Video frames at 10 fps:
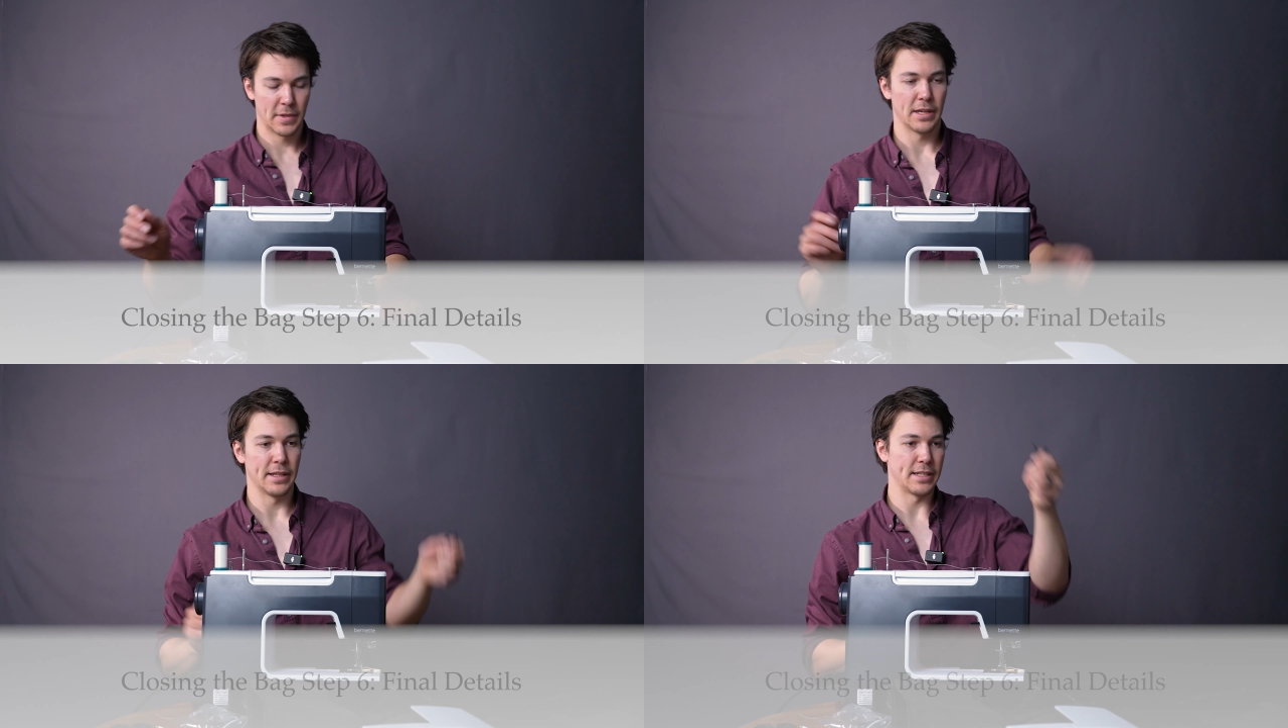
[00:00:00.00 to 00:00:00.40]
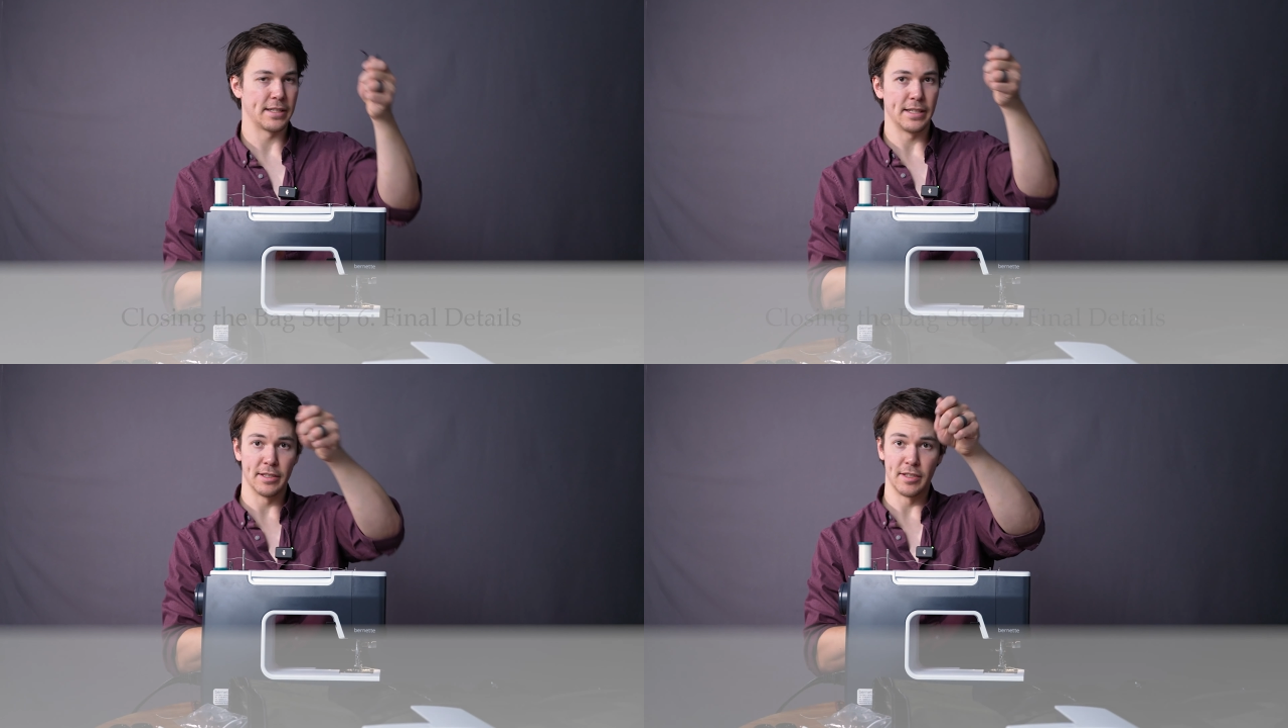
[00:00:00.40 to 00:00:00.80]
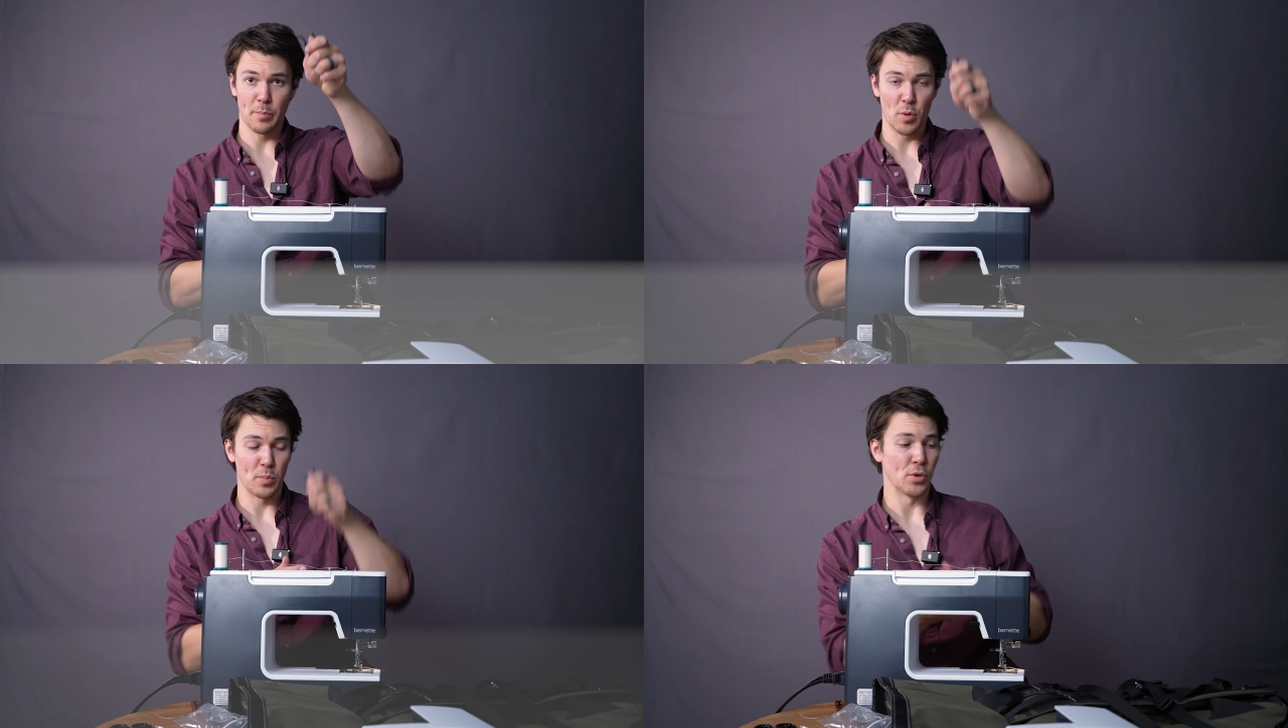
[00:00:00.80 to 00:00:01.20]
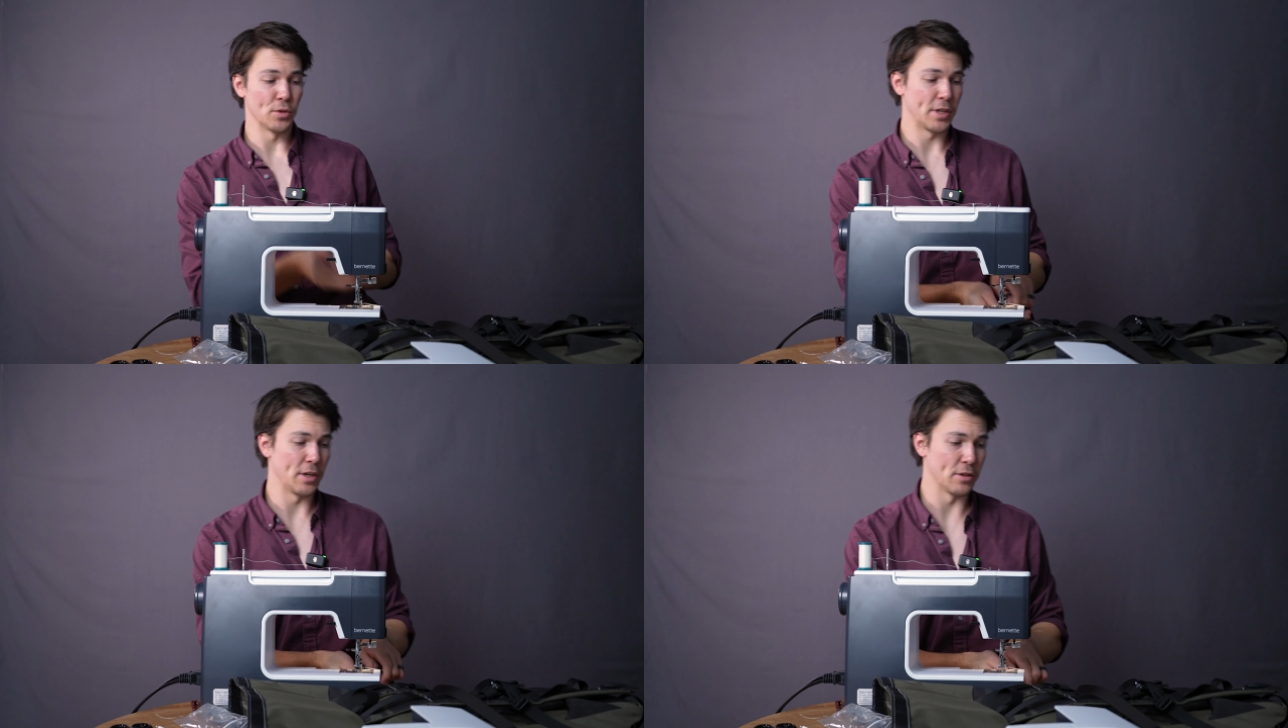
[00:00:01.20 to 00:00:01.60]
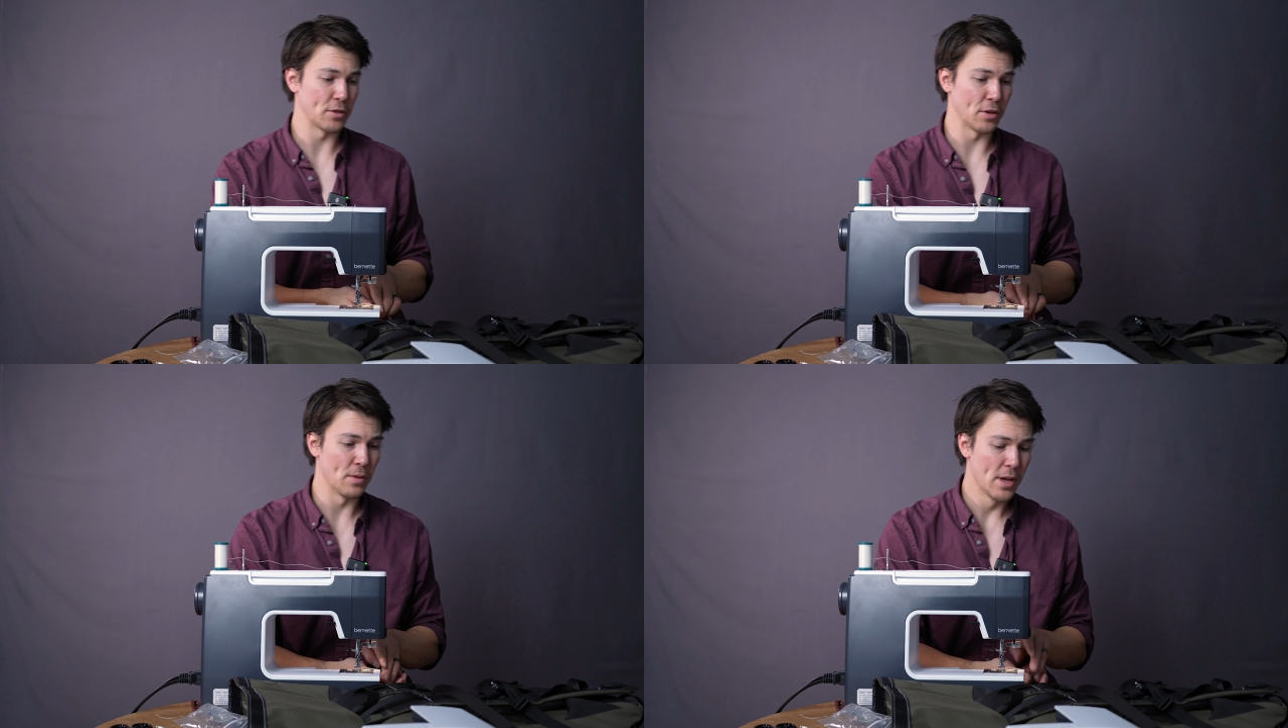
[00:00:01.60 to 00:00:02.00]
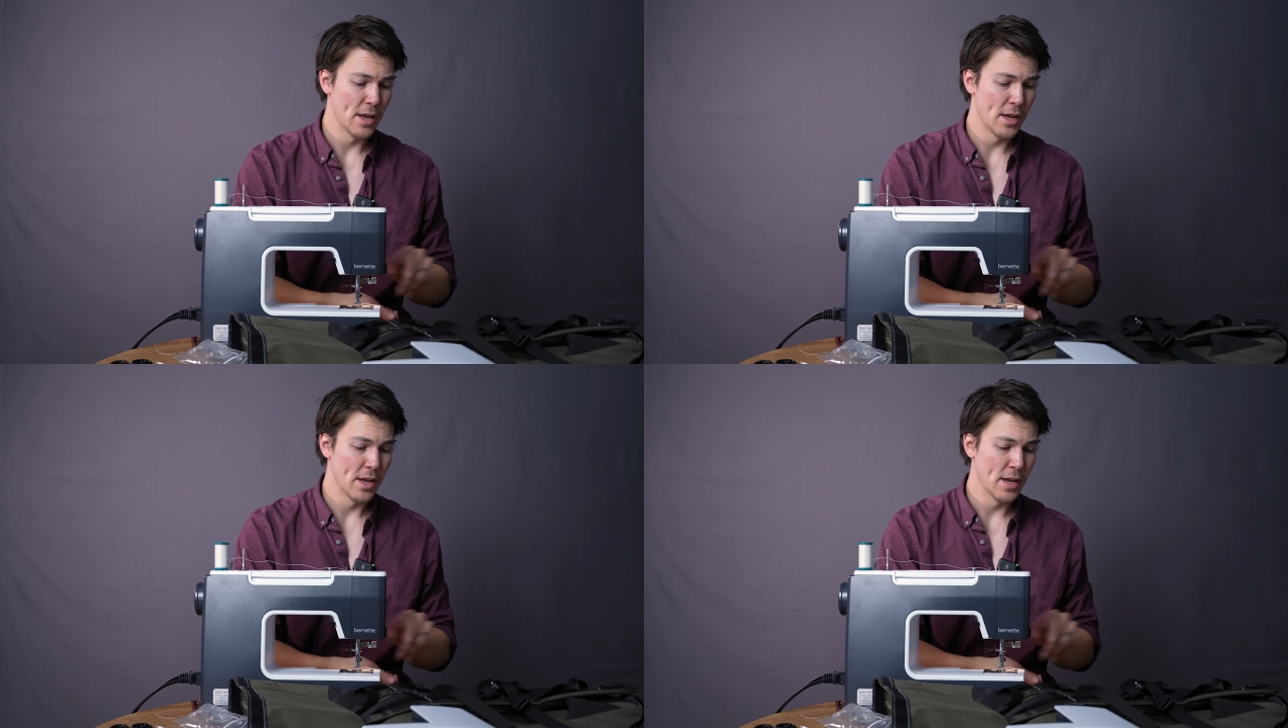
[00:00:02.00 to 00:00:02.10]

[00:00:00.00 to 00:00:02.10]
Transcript: and that's these zipper pulls here. So